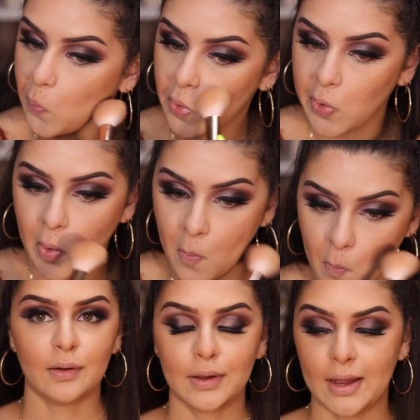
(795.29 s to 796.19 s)
There you go.
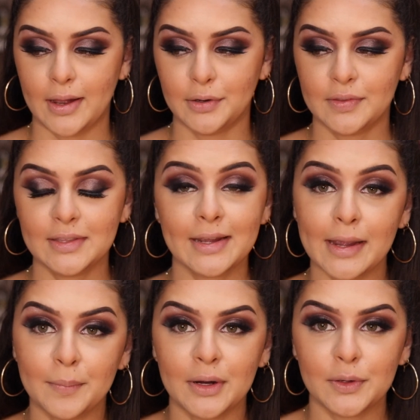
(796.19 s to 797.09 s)
Okay, I know that the
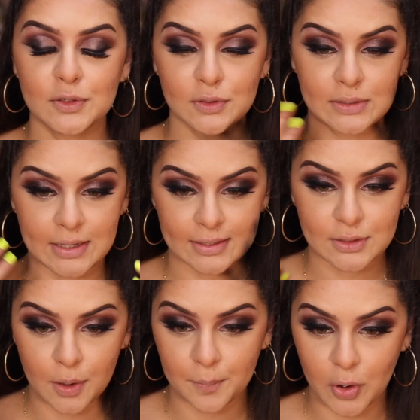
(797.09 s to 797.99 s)
camera usually takes
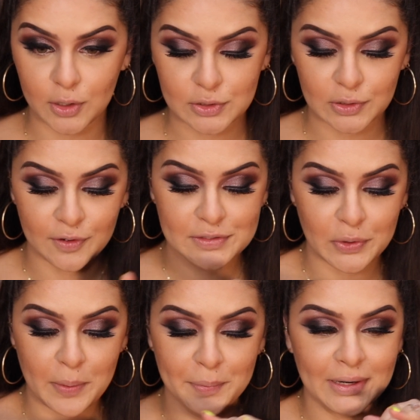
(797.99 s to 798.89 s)
some bronzer off,
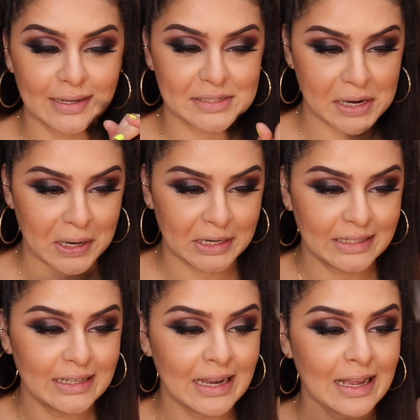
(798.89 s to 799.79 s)
so I put a
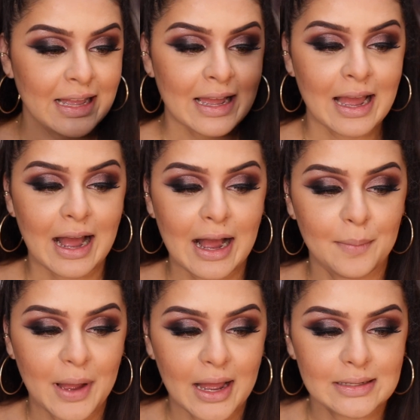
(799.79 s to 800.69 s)
ton.
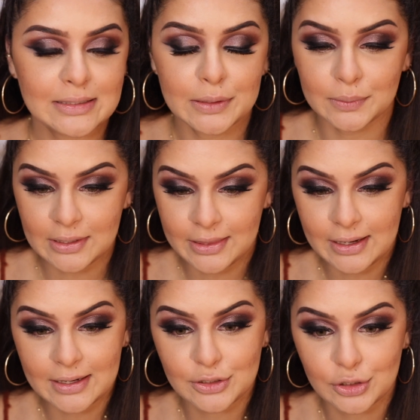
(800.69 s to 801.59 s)
The only
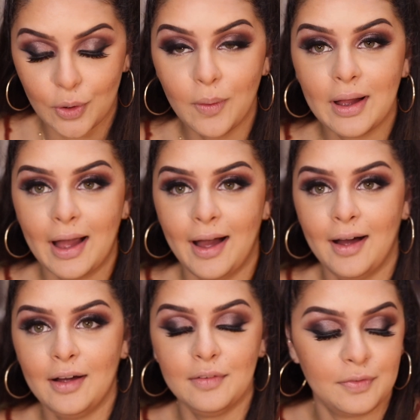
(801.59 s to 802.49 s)
thing I don't
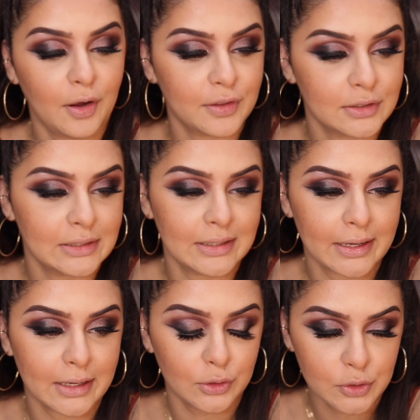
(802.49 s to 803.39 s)
have, other than
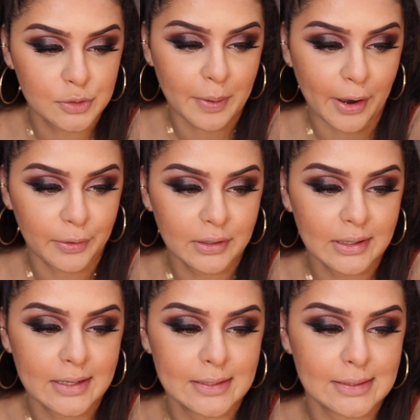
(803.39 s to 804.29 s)
like a loose powder,
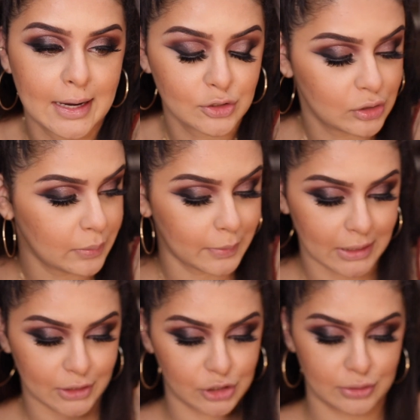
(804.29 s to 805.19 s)
is actually
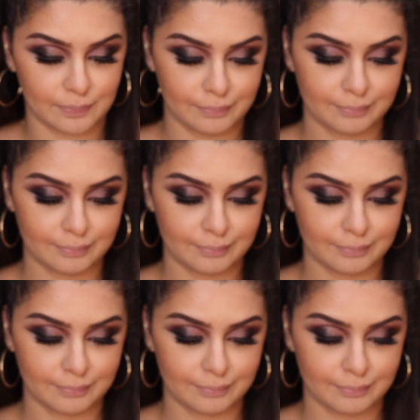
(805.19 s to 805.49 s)
blush.